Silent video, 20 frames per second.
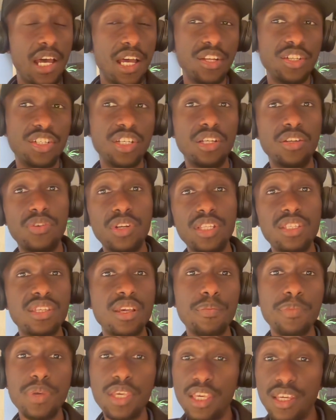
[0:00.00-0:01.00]
generate
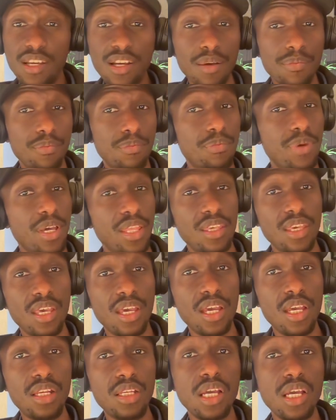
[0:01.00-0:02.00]
some income by the
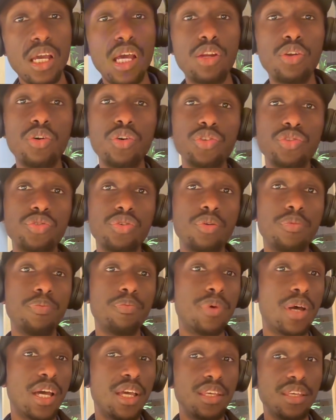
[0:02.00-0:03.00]
end, and also
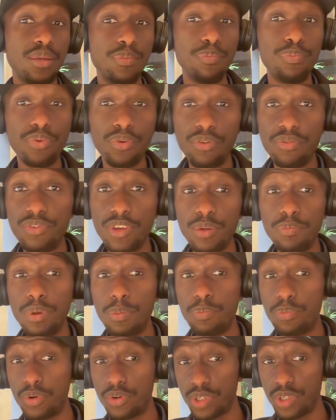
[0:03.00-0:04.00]
by improving
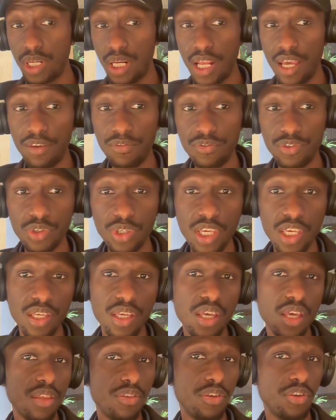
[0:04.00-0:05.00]
people's lives. Okay,
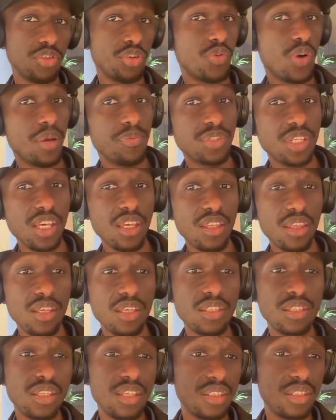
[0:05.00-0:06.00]
the reason why I'm saying
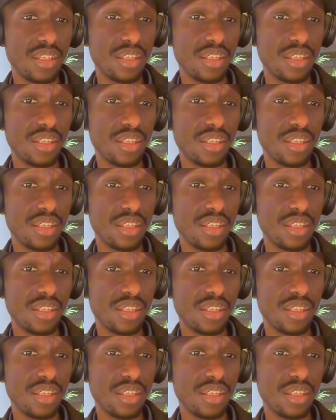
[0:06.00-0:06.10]
this